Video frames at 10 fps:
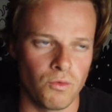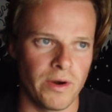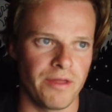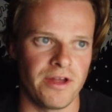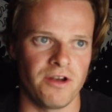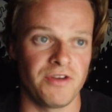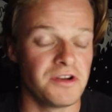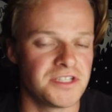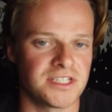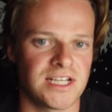where they're
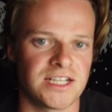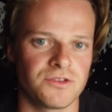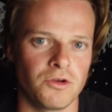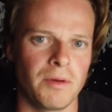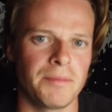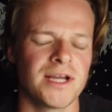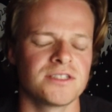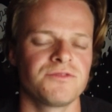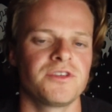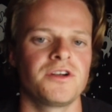very successful, but
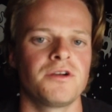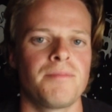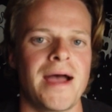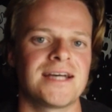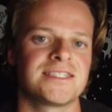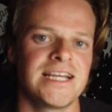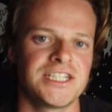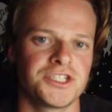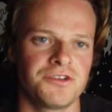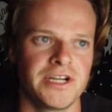because of their past
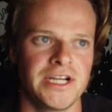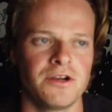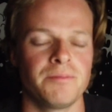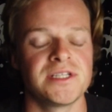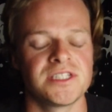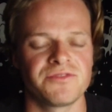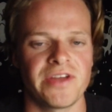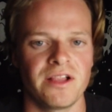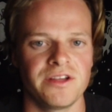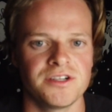history or business
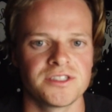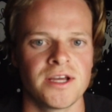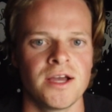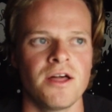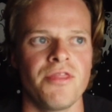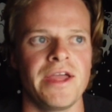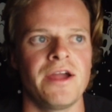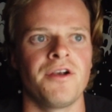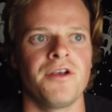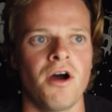failures,
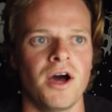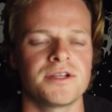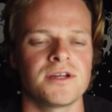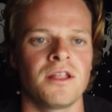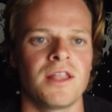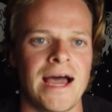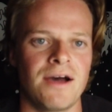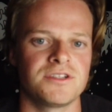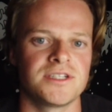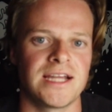they are not
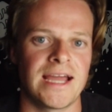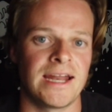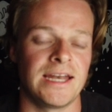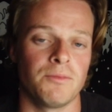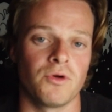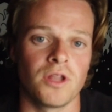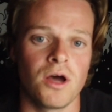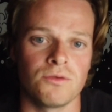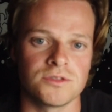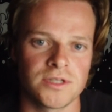allowed to get any more
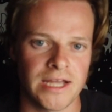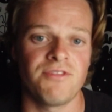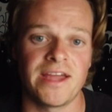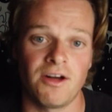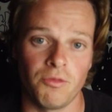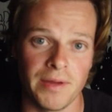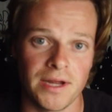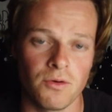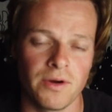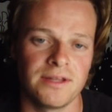loans. If they held
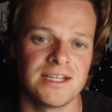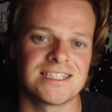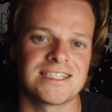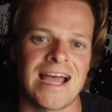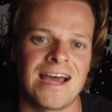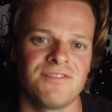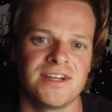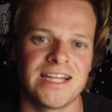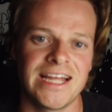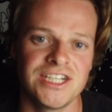Bitcoin, this is
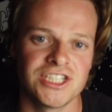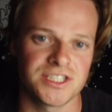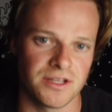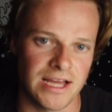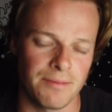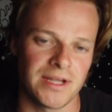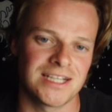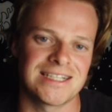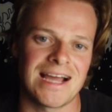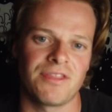advantageous to them
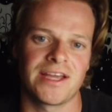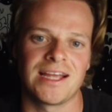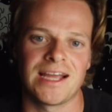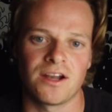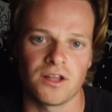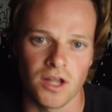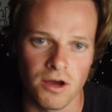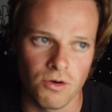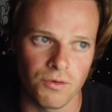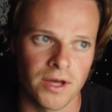because now they can get a
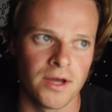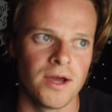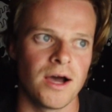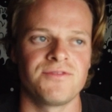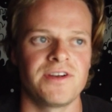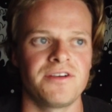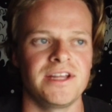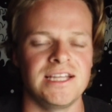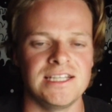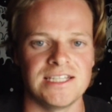loan. It's a
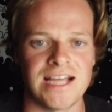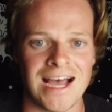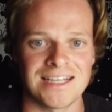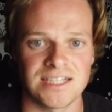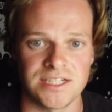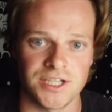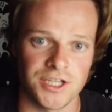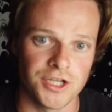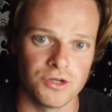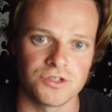very easy asset
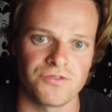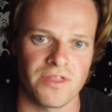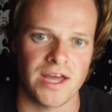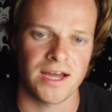to use for